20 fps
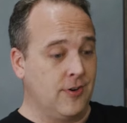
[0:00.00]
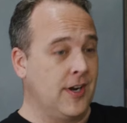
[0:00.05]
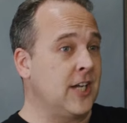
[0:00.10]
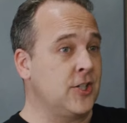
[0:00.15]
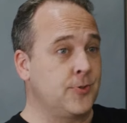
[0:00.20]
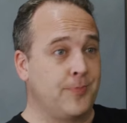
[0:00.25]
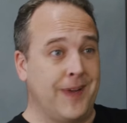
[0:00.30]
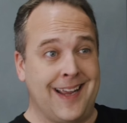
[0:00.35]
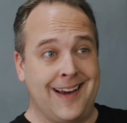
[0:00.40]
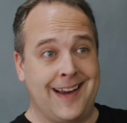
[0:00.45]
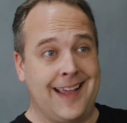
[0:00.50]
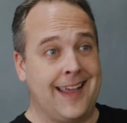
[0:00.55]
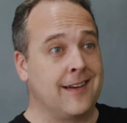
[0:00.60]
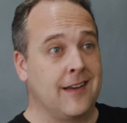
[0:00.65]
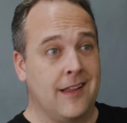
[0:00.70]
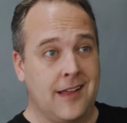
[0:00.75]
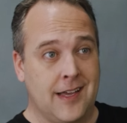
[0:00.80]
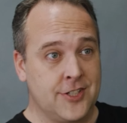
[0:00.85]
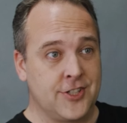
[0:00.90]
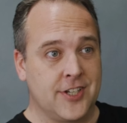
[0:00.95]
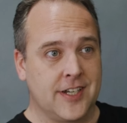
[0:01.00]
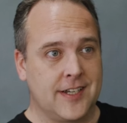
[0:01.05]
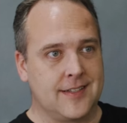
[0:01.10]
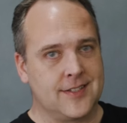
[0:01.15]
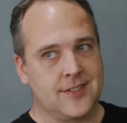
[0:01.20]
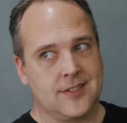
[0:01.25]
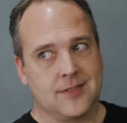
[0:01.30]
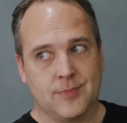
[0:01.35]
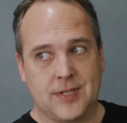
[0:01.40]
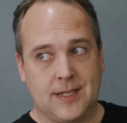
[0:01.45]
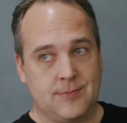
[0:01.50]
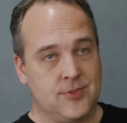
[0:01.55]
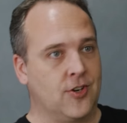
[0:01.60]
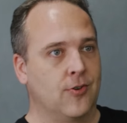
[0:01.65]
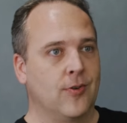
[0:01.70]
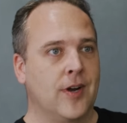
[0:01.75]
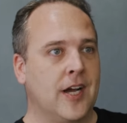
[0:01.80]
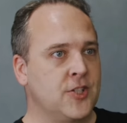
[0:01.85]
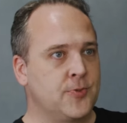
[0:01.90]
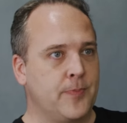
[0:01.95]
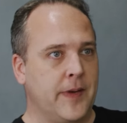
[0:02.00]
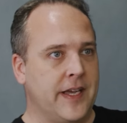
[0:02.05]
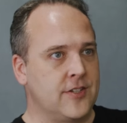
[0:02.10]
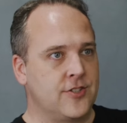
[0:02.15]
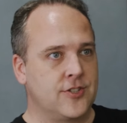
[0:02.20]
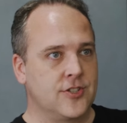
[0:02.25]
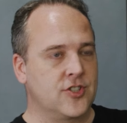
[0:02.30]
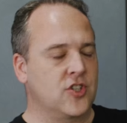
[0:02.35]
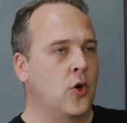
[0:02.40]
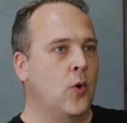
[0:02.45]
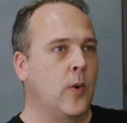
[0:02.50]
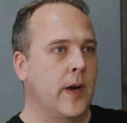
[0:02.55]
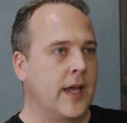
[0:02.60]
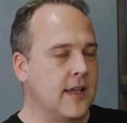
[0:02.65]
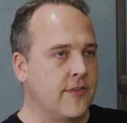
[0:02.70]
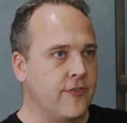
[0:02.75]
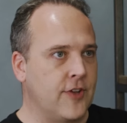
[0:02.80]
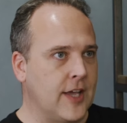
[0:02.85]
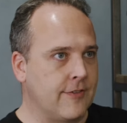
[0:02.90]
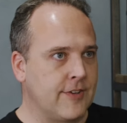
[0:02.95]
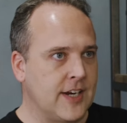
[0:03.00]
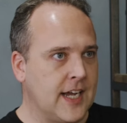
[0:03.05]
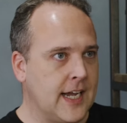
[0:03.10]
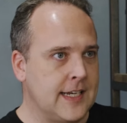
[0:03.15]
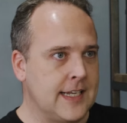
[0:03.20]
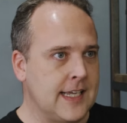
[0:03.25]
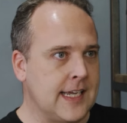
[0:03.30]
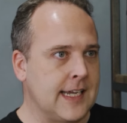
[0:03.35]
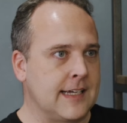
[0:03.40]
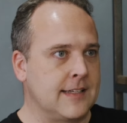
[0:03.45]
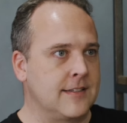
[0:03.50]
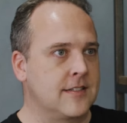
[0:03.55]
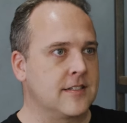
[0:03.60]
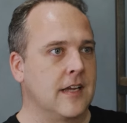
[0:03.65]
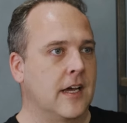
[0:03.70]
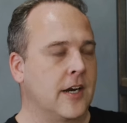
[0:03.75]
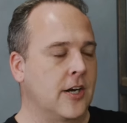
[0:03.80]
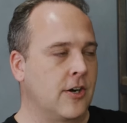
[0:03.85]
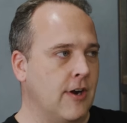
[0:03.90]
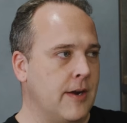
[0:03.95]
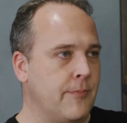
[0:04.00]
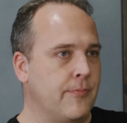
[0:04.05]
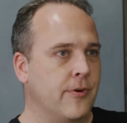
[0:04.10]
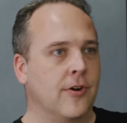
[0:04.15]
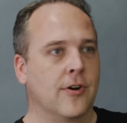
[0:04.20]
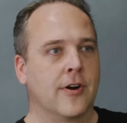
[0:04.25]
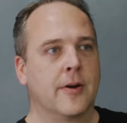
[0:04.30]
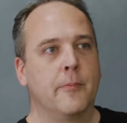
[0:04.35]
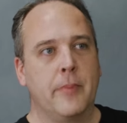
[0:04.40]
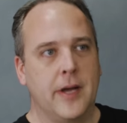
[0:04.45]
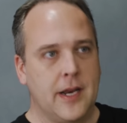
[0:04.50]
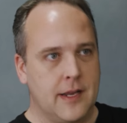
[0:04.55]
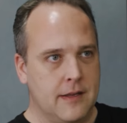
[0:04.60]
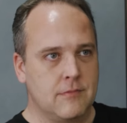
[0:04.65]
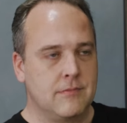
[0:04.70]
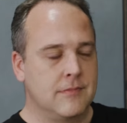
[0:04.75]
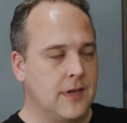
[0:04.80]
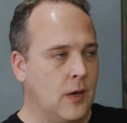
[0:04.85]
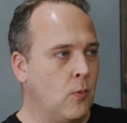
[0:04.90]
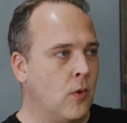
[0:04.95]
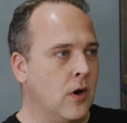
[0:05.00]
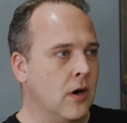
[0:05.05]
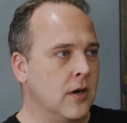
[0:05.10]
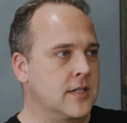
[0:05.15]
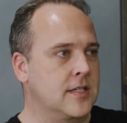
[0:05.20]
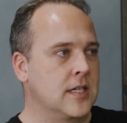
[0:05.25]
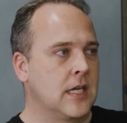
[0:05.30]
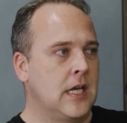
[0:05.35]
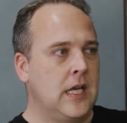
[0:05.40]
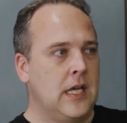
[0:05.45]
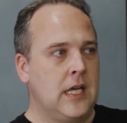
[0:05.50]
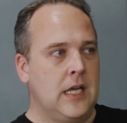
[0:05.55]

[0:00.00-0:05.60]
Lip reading: GarageBand and Logic, because sometimes GarageBand is just quick if you have an idea. It's not a great program, but it works.